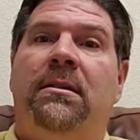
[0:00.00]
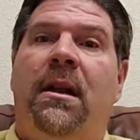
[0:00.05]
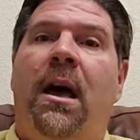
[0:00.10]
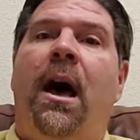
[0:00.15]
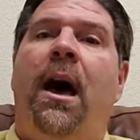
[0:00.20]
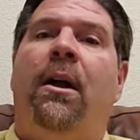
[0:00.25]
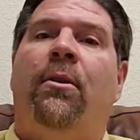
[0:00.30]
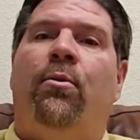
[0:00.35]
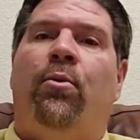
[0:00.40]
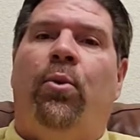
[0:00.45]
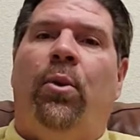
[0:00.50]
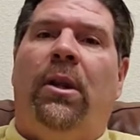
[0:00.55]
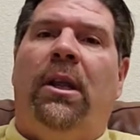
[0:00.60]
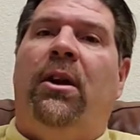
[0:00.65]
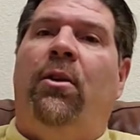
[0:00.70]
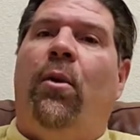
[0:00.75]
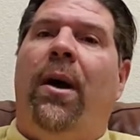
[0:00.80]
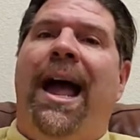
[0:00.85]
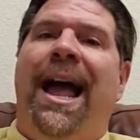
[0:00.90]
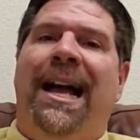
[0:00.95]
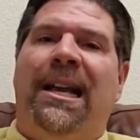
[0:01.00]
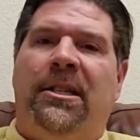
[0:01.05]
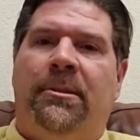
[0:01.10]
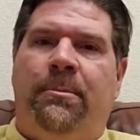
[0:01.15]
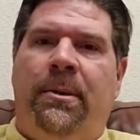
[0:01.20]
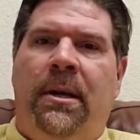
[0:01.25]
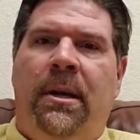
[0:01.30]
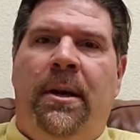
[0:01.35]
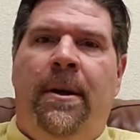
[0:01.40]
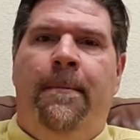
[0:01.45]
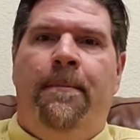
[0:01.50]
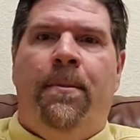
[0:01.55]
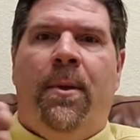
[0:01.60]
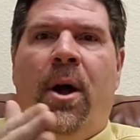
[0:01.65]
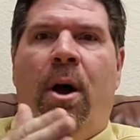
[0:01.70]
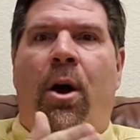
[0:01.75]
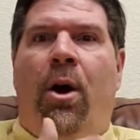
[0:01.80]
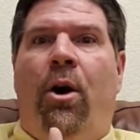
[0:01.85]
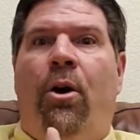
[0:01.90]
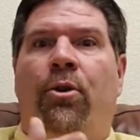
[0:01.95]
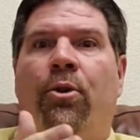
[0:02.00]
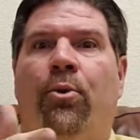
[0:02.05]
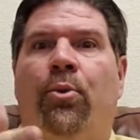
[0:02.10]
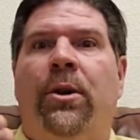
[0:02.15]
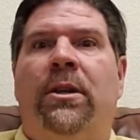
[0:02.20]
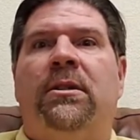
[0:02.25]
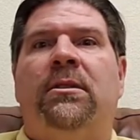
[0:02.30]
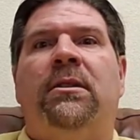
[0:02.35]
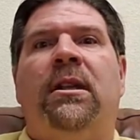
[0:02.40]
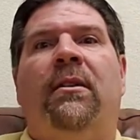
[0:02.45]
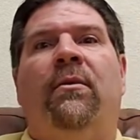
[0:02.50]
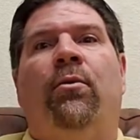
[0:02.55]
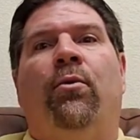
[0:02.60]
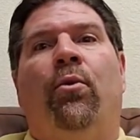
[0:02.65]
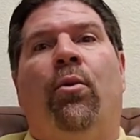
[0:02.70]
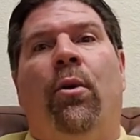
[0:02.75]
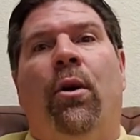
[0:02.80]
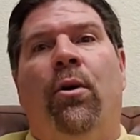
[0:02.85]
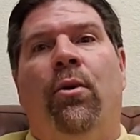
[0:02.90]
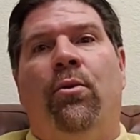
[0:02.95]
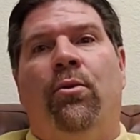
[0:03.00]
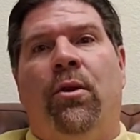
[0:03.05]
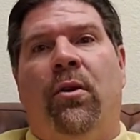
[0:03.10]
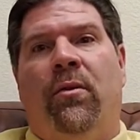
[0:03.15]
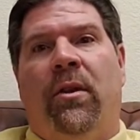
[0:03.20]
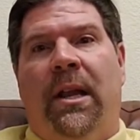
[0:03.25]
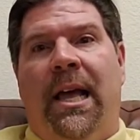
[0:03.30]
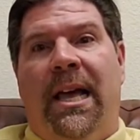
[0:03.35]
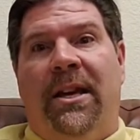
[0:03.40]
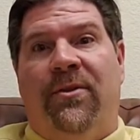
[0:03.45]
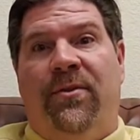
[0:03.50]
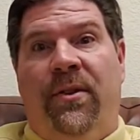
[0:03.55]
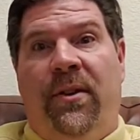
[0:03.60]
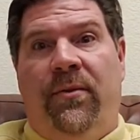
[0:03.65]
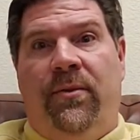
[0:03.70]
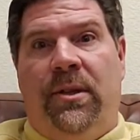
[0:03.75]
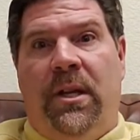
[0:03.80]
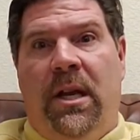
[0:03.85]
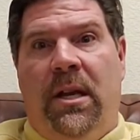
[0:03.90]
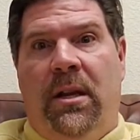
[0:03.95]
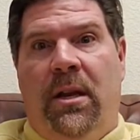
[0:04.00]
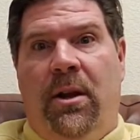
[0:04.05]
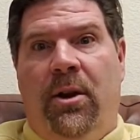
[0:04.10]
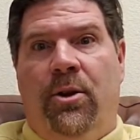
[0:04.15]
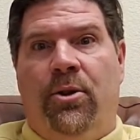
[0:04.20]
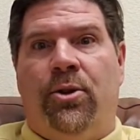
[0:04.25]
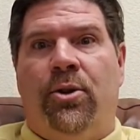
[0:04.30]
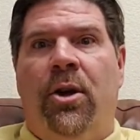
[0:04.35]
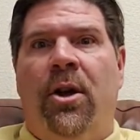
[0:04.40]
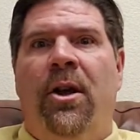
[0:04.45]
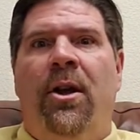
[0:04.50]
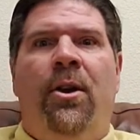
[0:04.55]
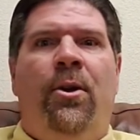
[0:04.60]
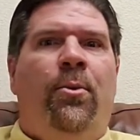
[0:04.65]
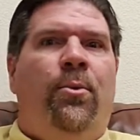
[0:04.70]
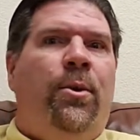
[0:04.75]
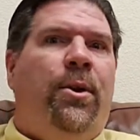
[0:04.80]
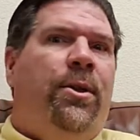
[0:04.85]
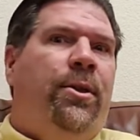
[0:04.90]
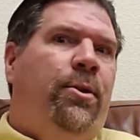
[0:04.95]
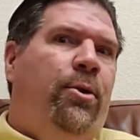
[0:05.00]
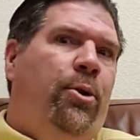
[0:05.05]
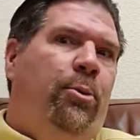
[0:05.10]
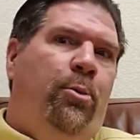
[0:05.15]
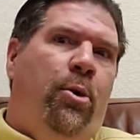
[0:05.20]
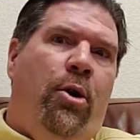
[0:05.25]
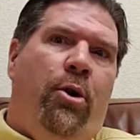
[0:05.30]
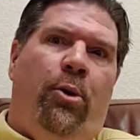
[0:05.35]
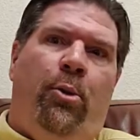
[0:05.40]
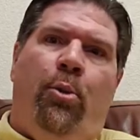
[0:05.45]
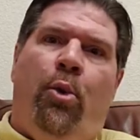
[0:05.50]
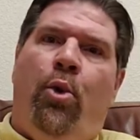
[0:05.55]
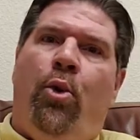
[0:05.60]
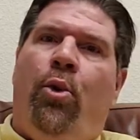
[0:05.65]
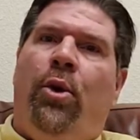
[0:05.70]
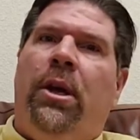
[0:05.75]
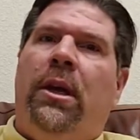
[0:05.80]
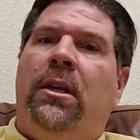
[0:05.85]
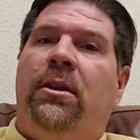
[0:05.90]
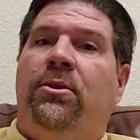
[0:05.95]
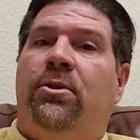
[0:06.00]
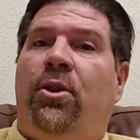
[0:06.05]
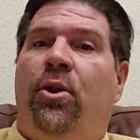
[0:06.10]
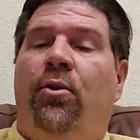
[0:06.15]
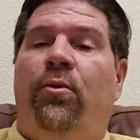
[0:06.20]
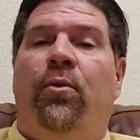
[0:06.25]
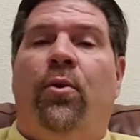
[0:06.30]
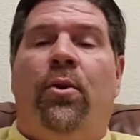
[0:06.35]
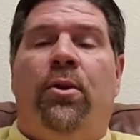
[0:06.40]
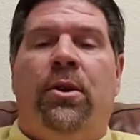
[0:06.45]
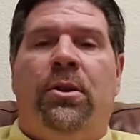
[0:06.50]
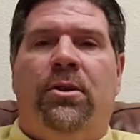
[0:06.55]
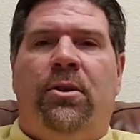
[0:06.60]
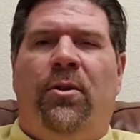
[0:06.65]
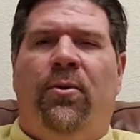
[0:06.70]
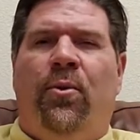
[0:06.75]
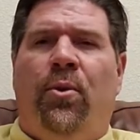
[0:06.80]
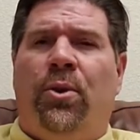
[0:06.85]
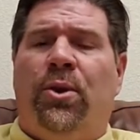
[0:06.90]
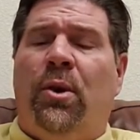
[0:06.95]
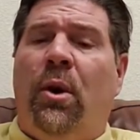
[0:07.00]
not really grasp all the risks that have grown over the last 15 years with third-party reporting and so forth and so forth.